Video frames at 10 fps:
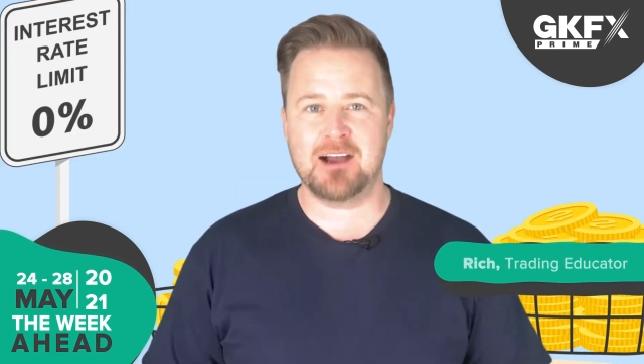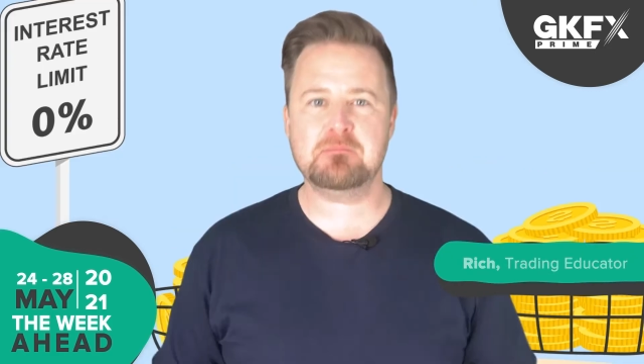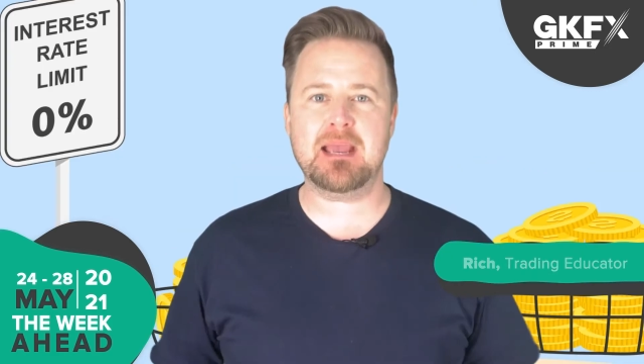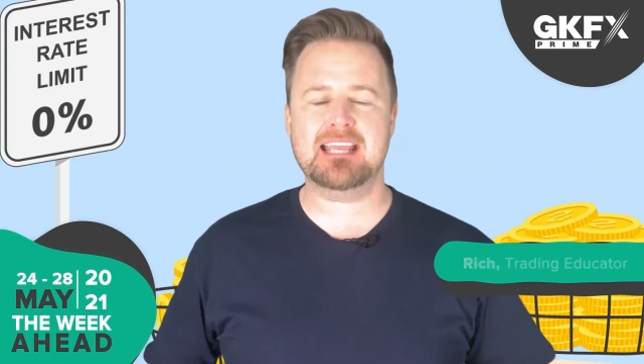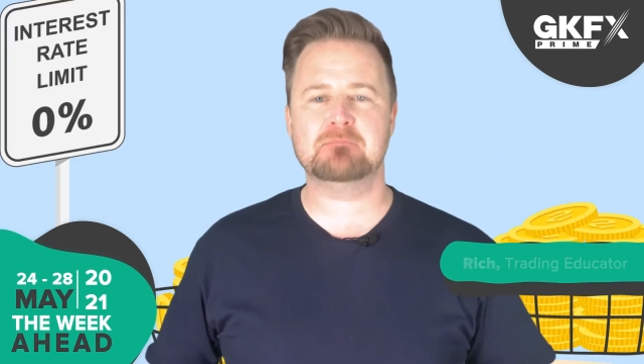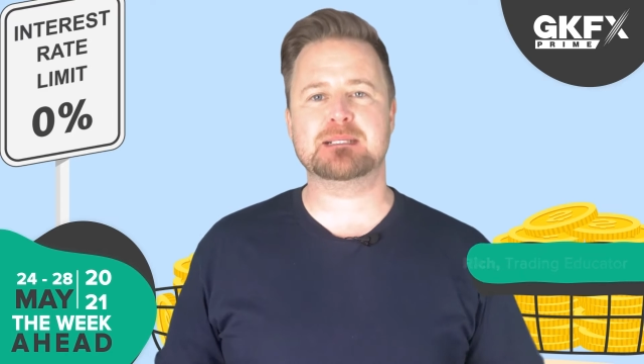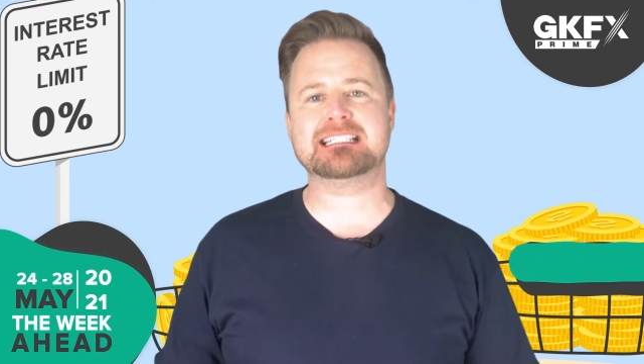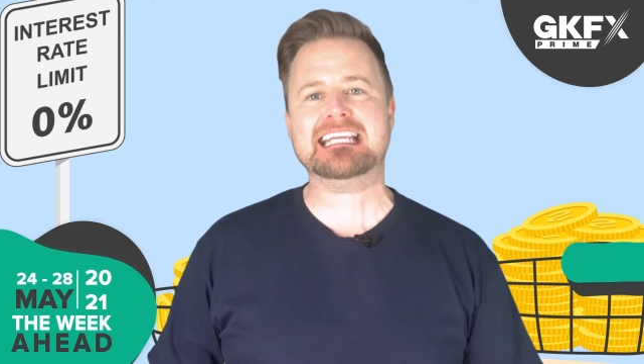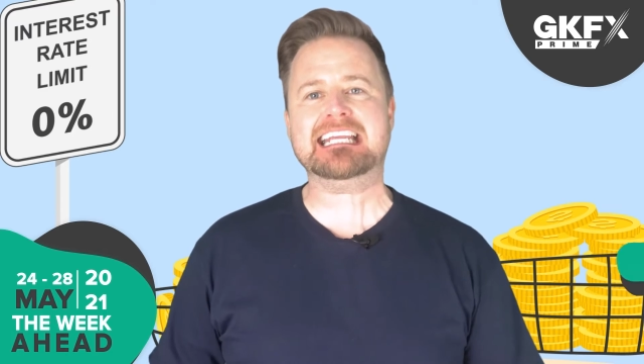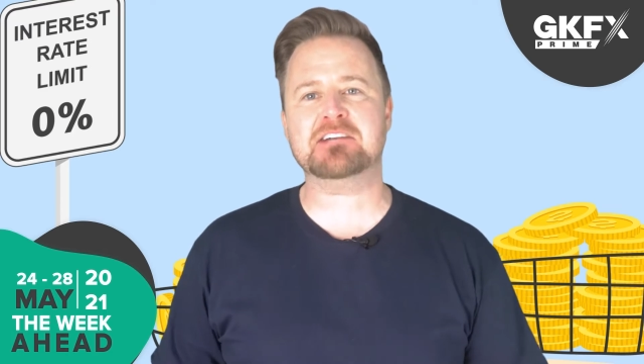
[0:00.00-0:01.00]
I'm paying
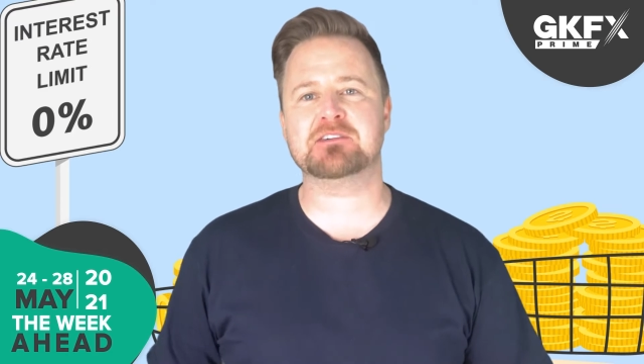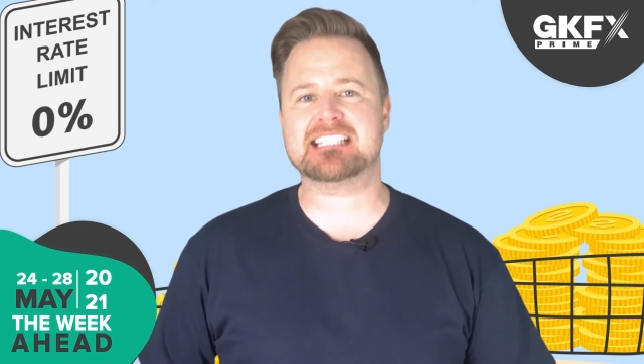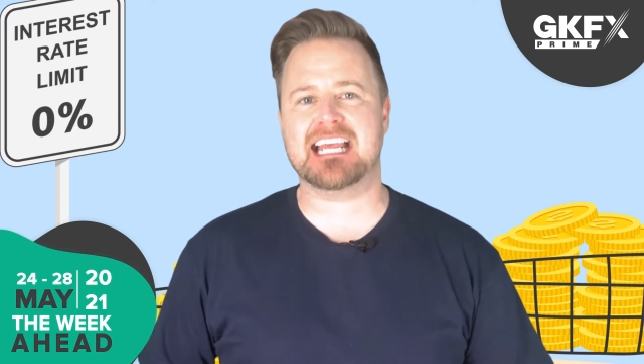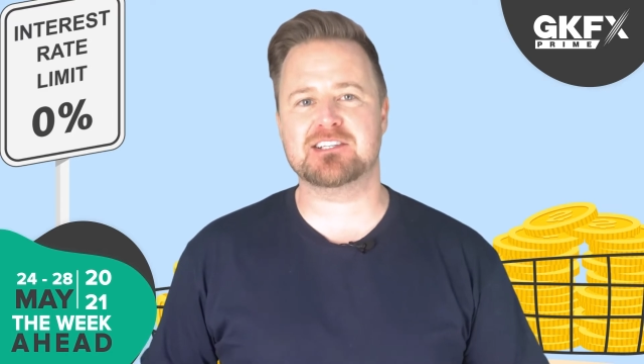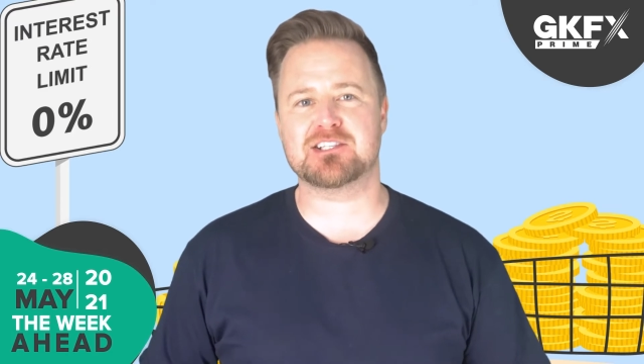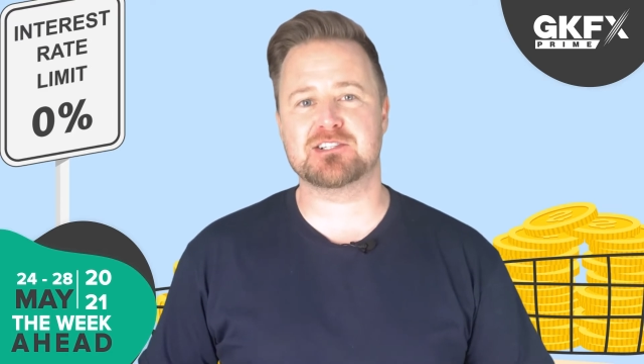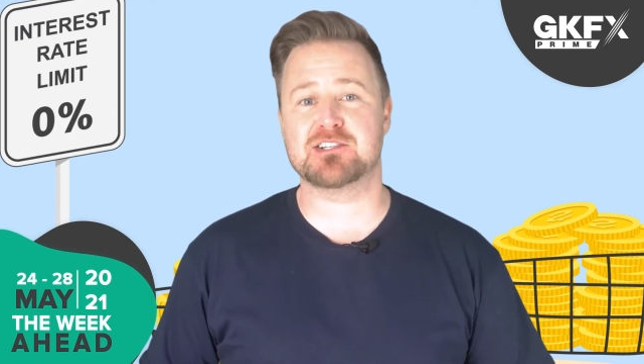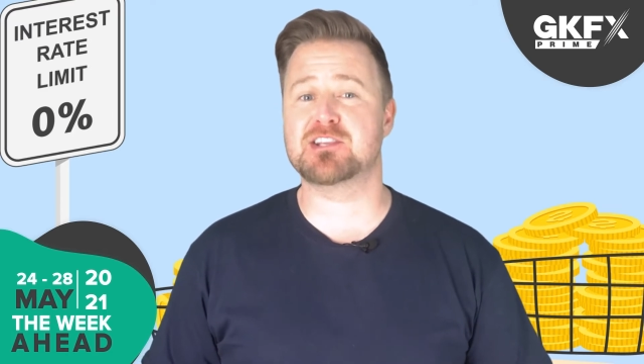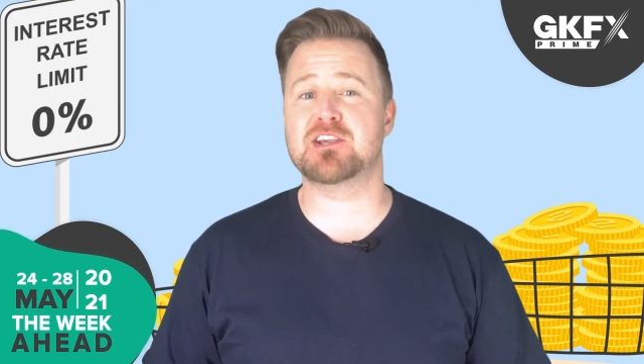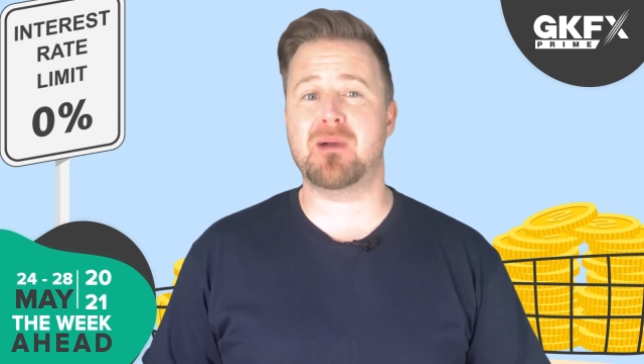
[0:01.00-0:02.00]
particular attention
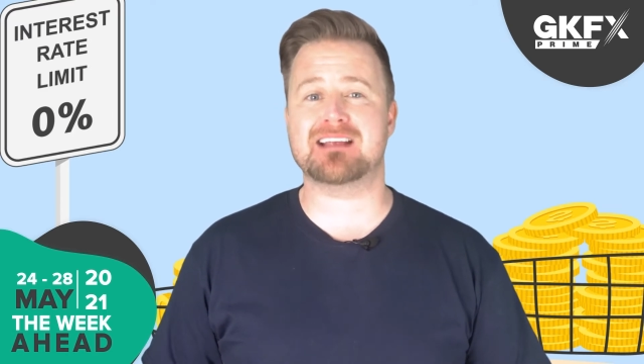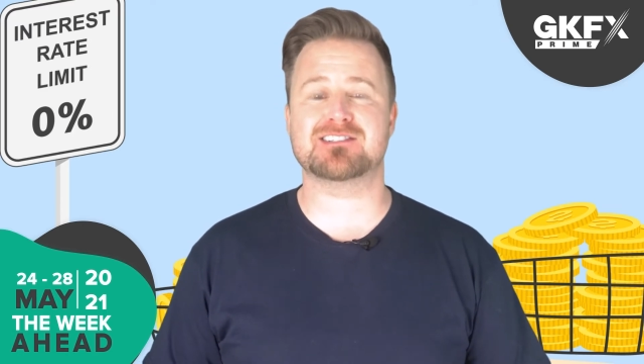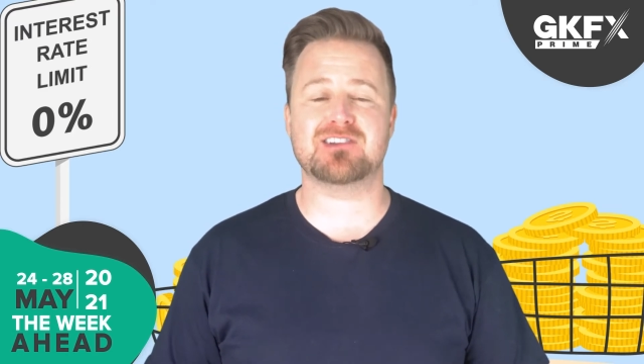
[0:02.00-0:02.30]
to the US